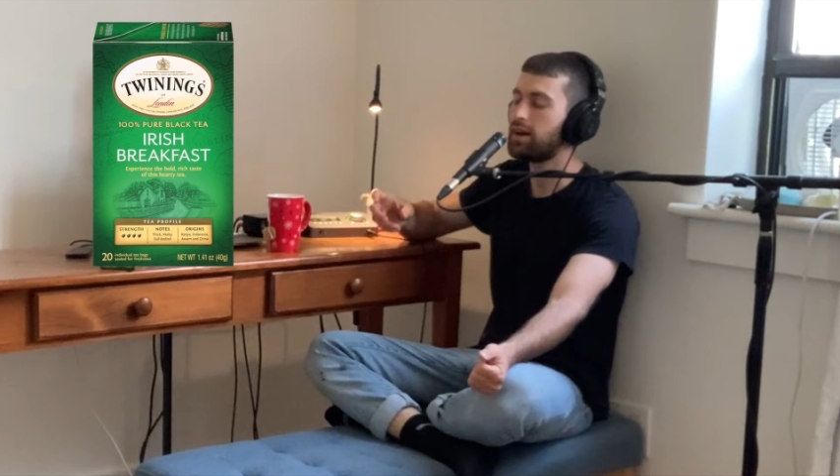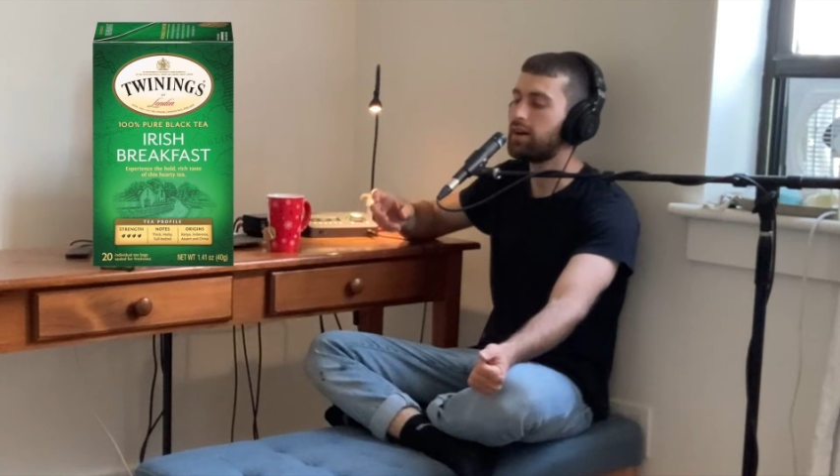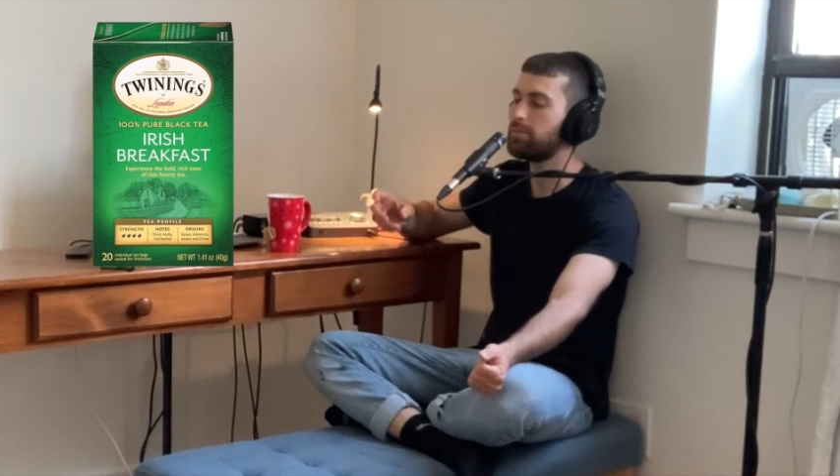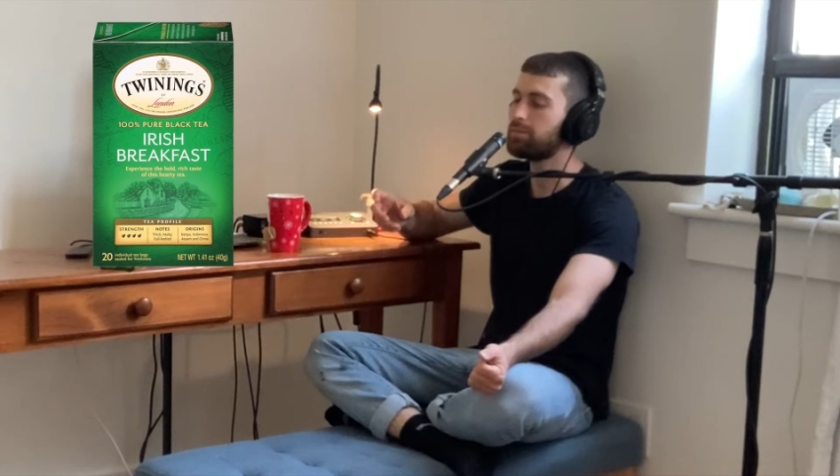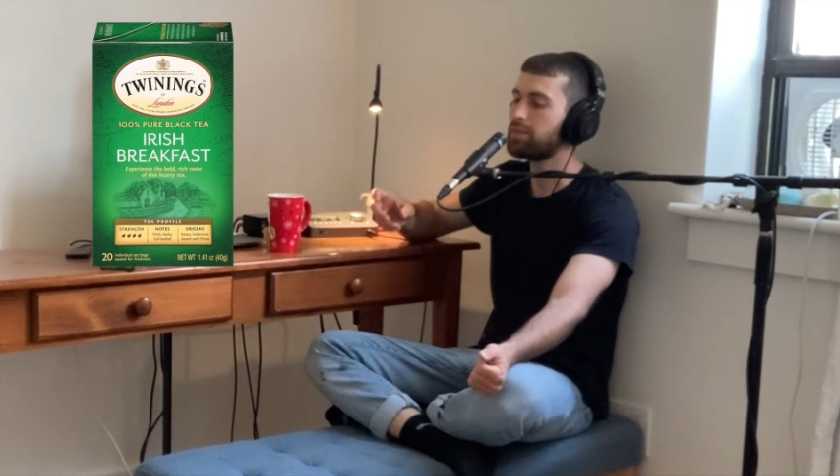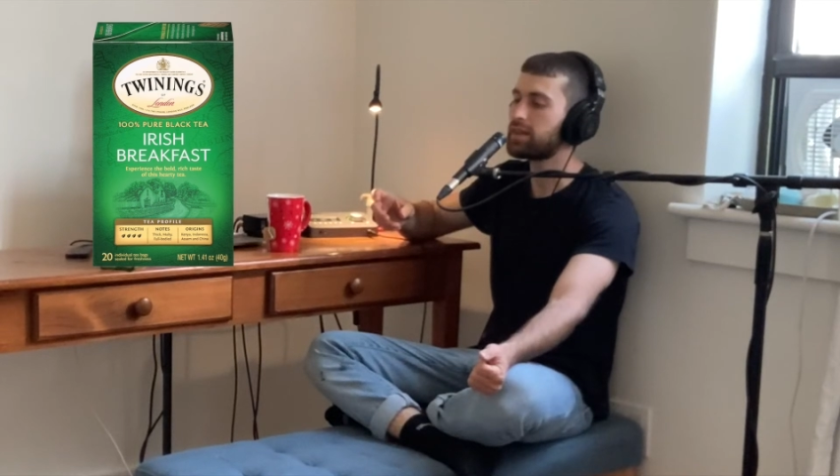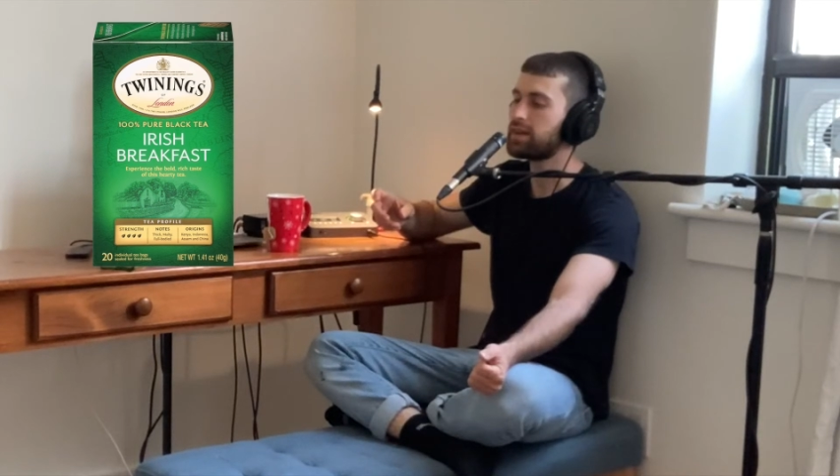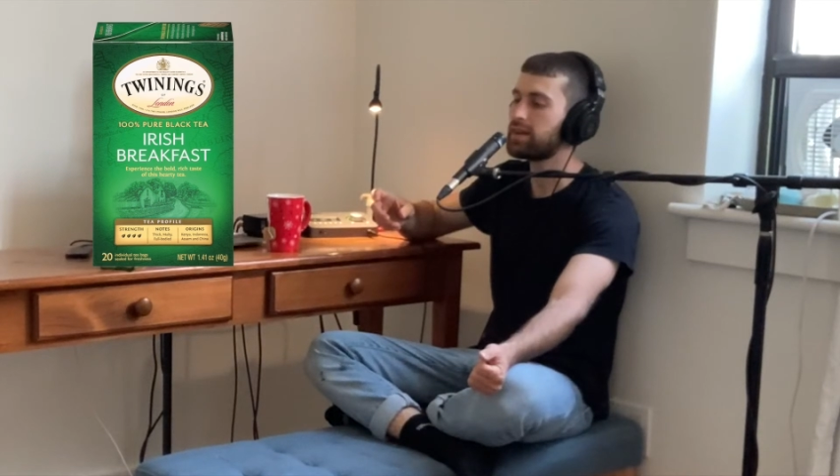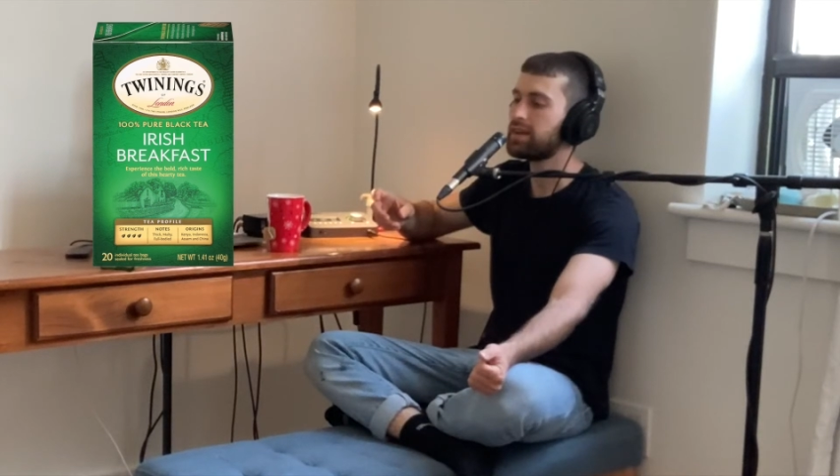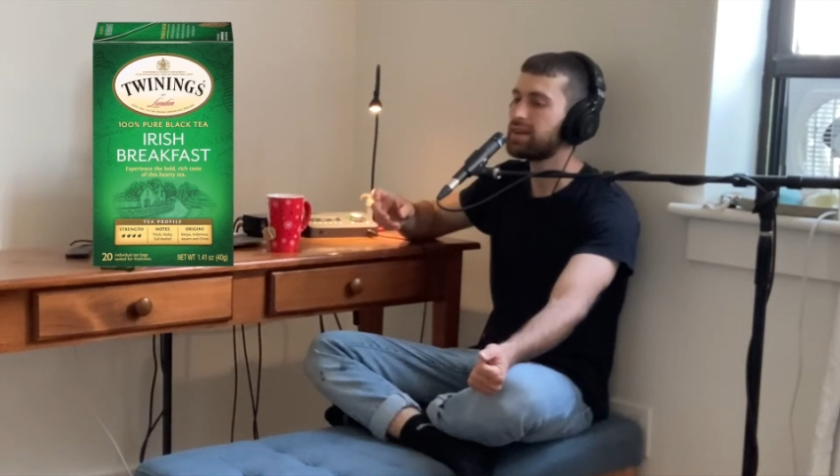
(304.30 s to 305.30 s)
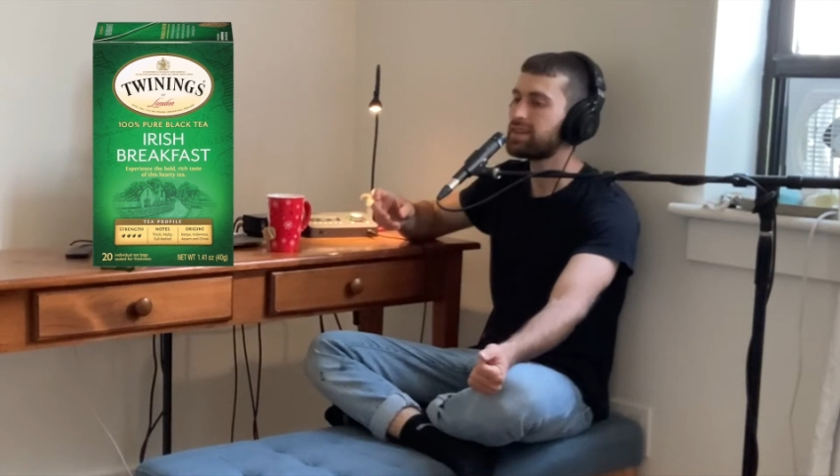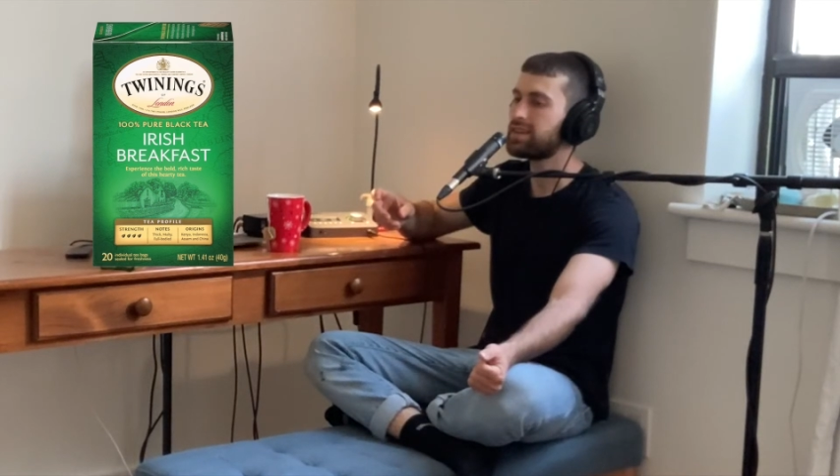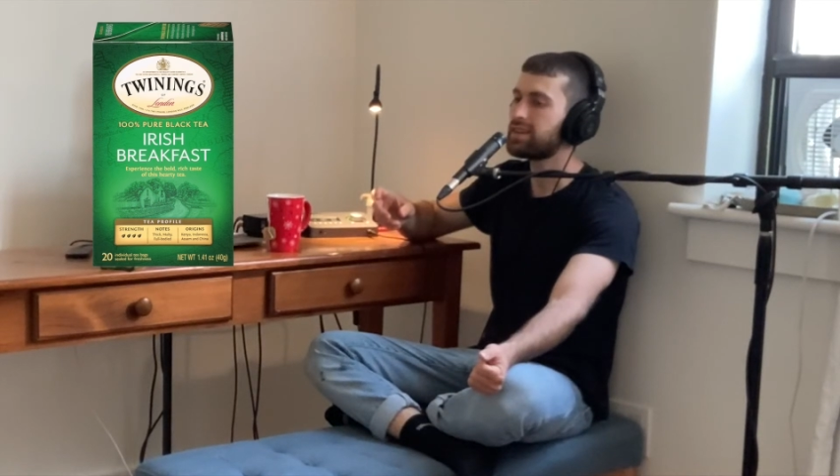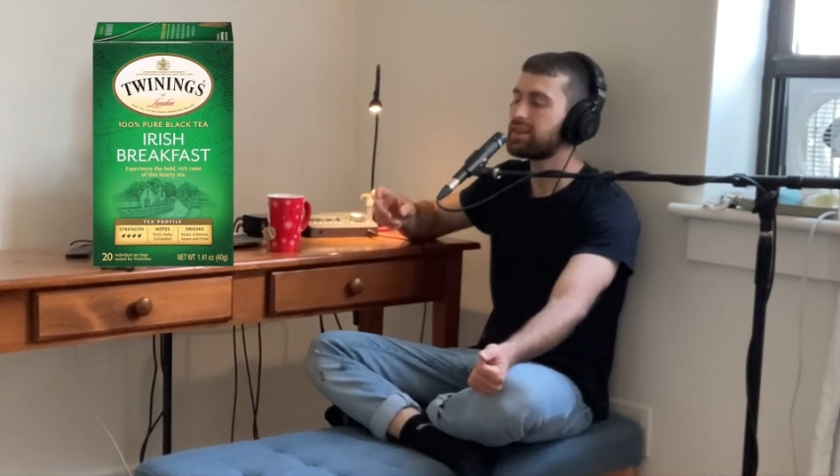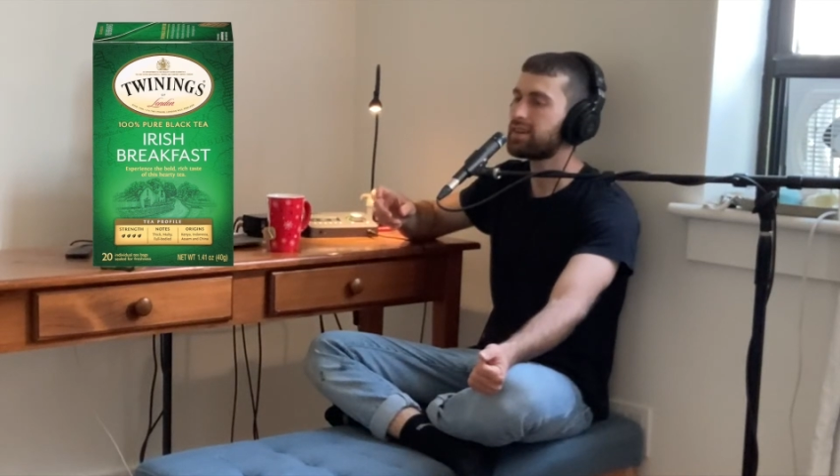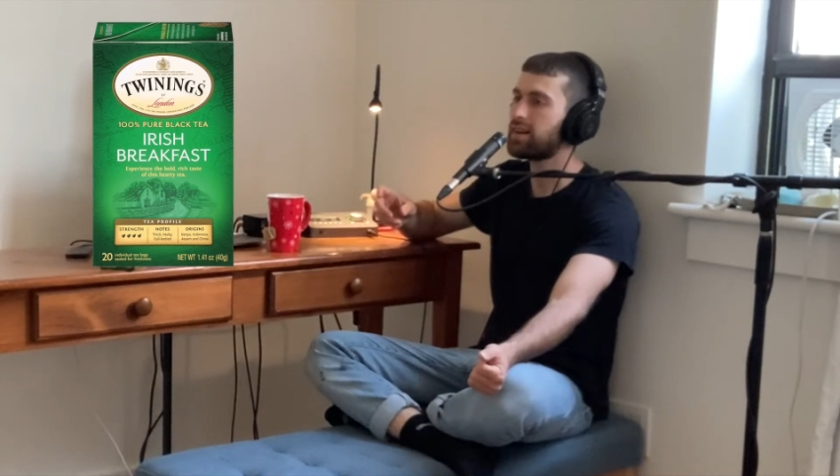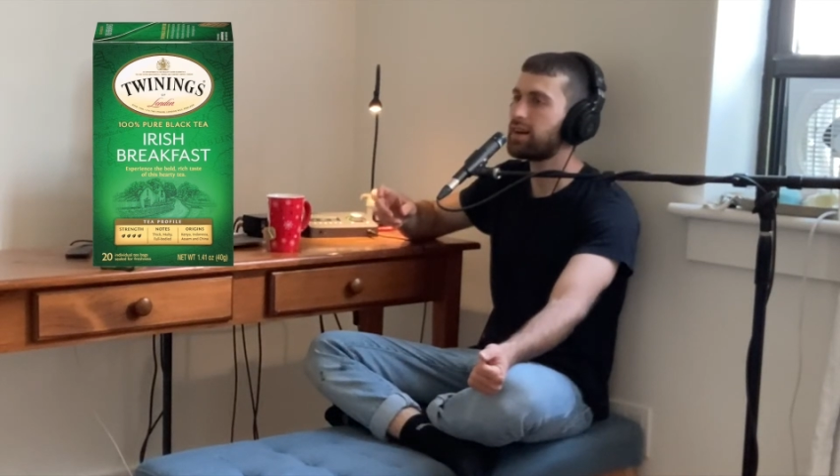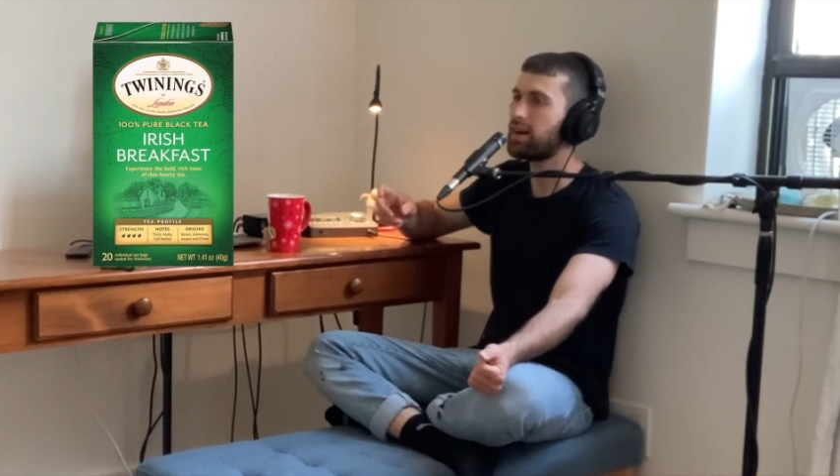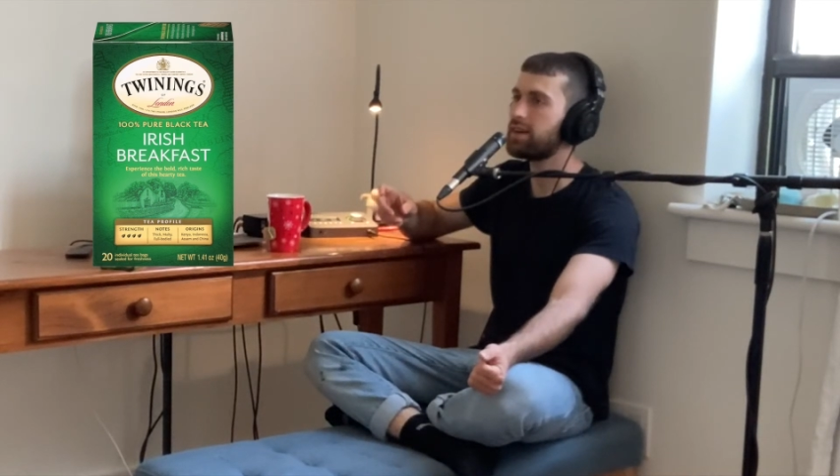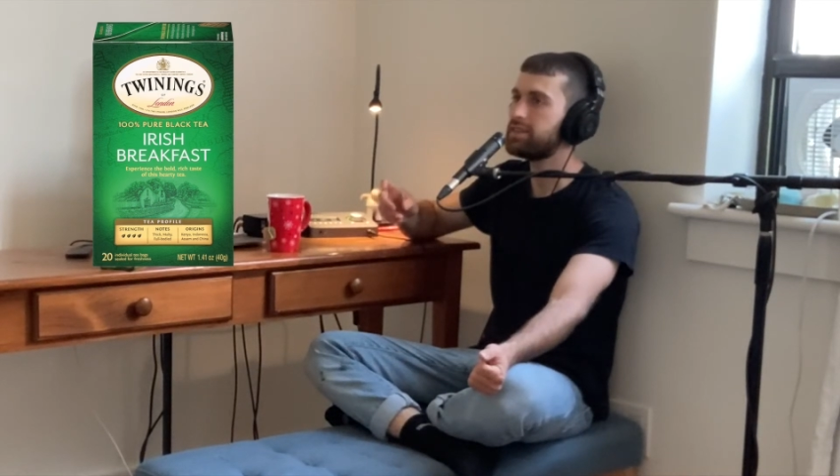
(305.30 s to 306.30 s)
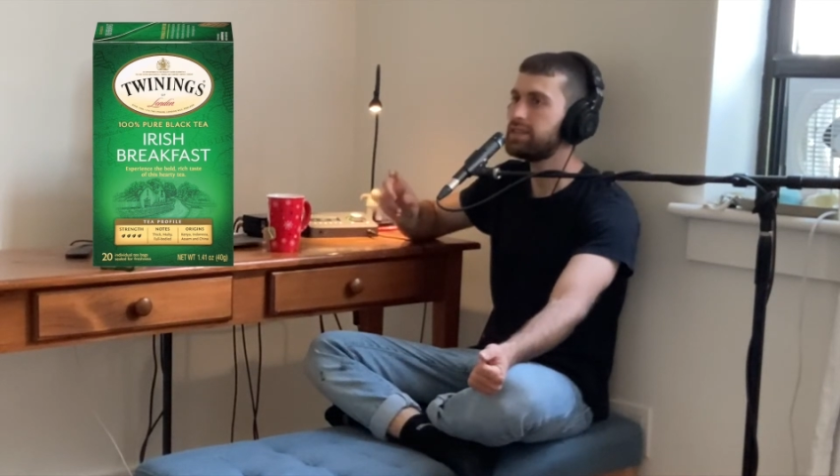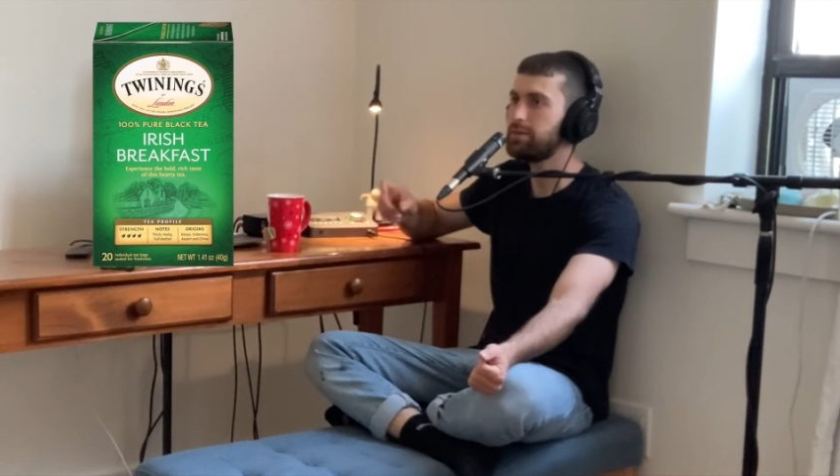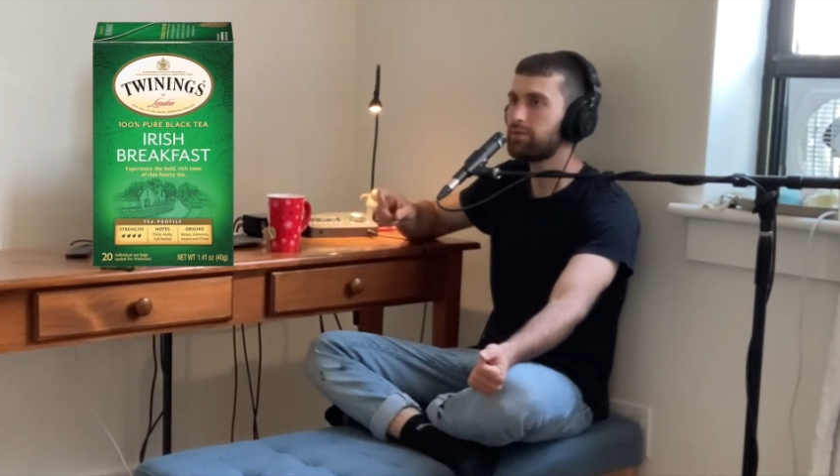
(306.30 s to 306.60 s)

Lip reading: um, a deep